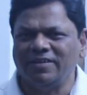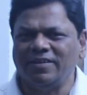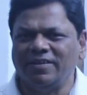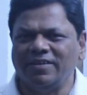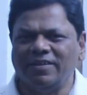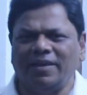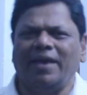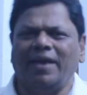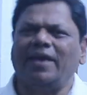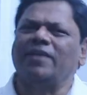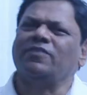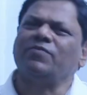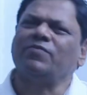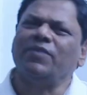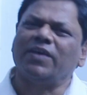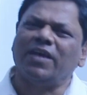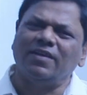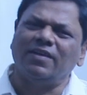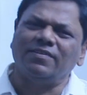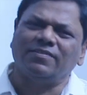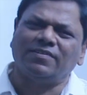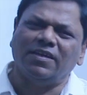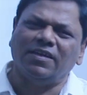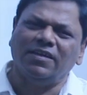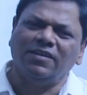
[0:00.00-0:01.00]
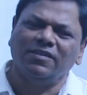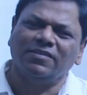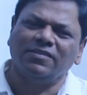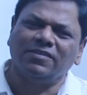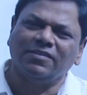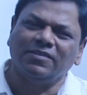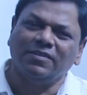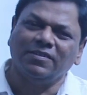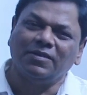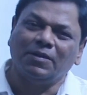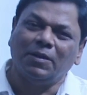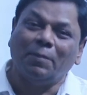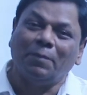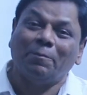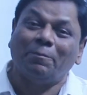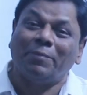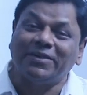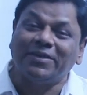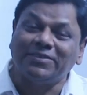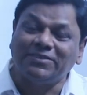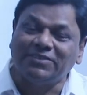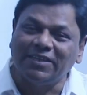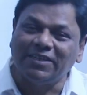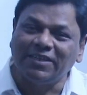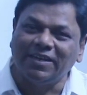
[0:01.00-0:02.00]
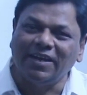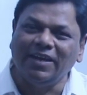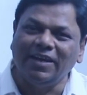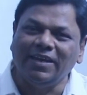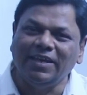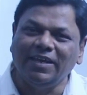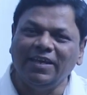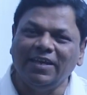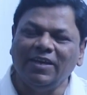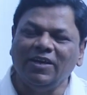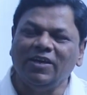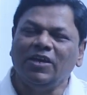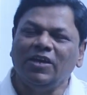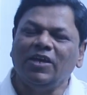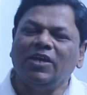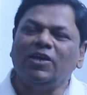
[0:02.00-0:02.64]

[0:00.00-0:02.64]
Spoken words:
S we can say. But generally